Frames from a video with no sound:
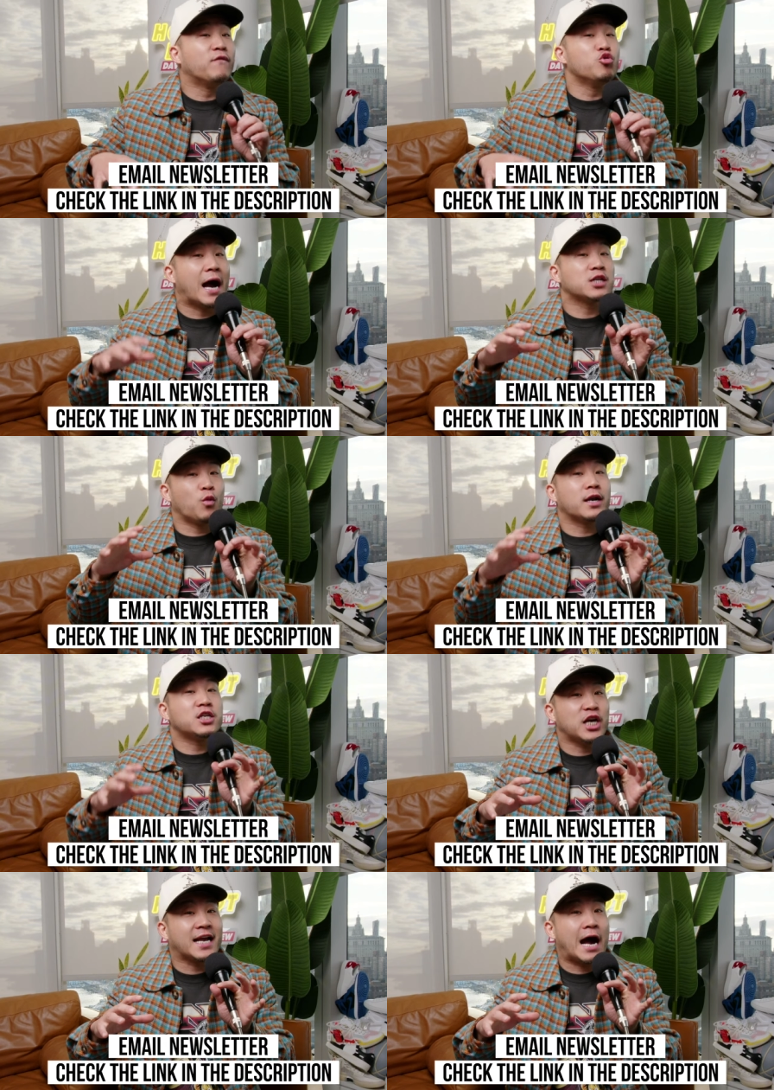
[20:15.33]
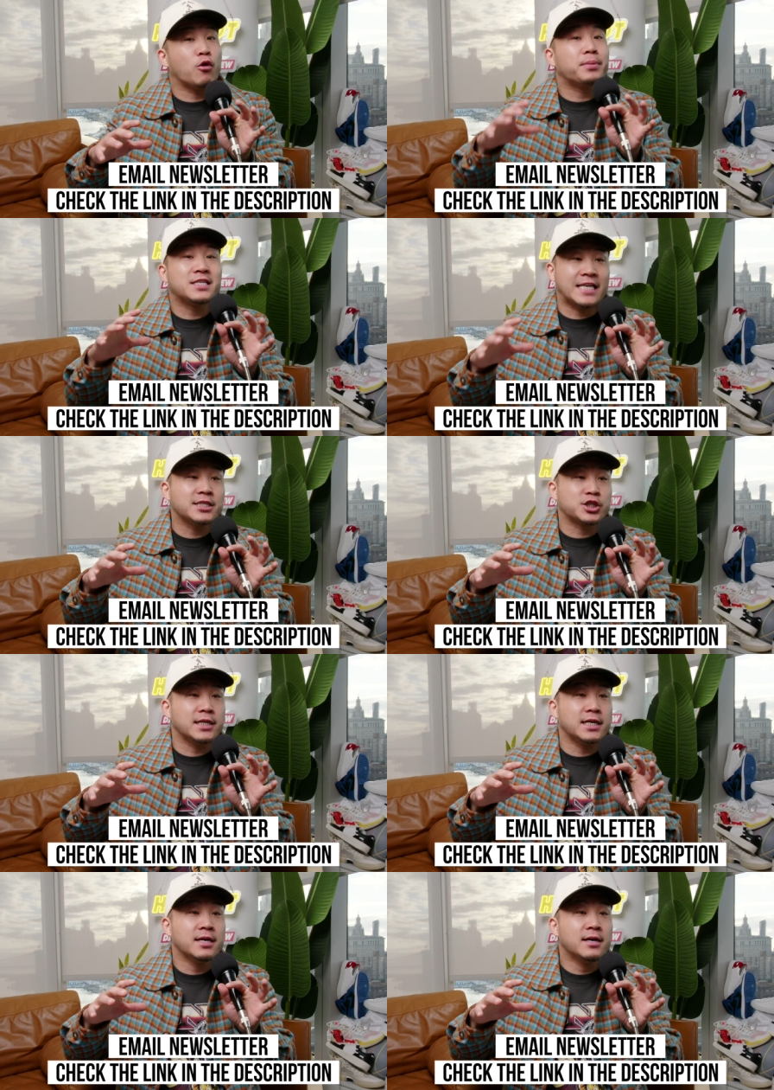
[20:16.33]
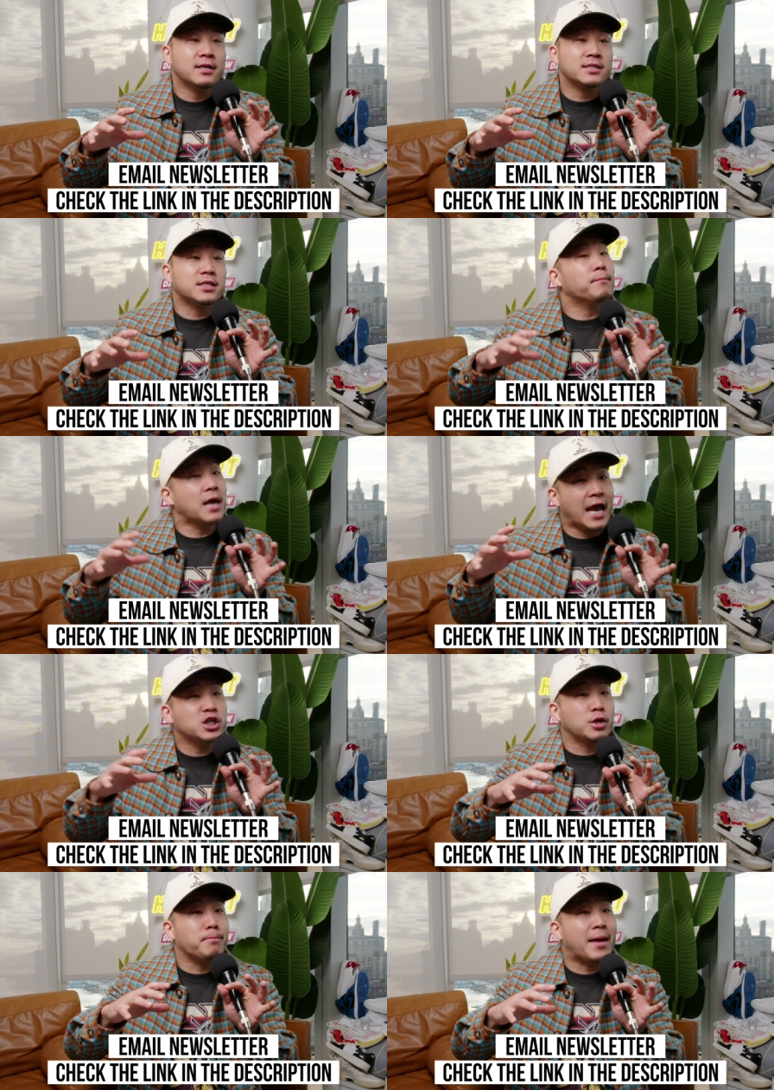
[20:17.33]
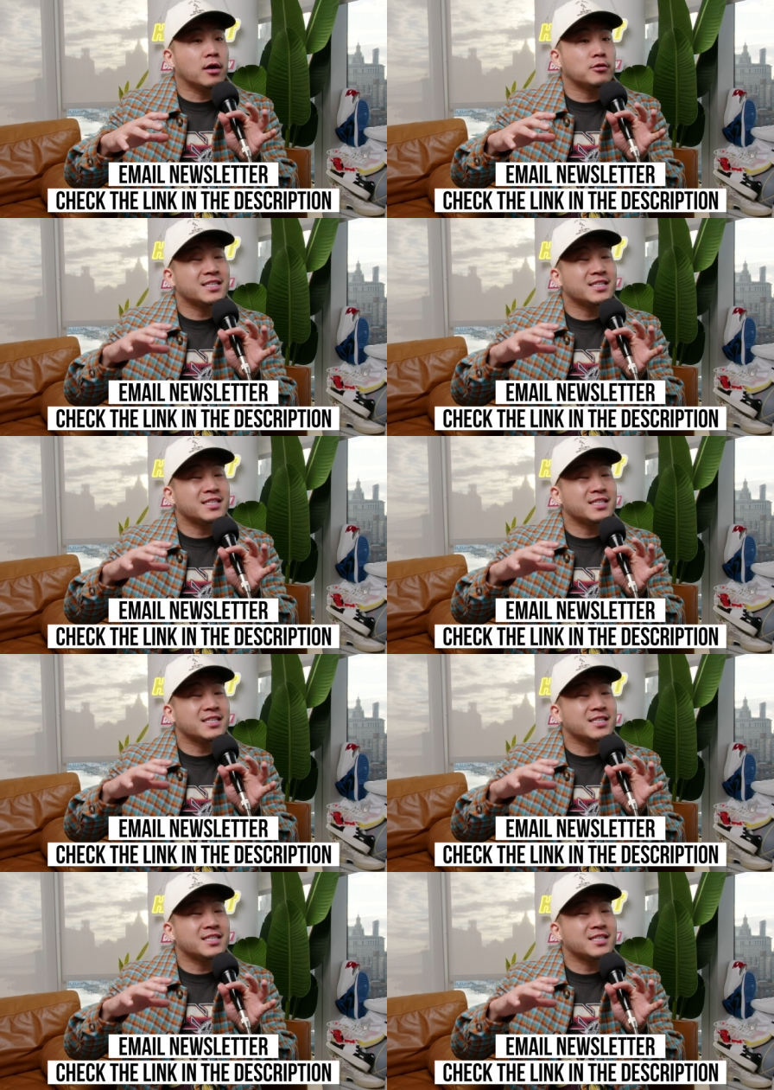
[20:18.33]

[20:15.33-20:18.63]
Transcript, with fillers: if you guys want to check out potentially some Asian male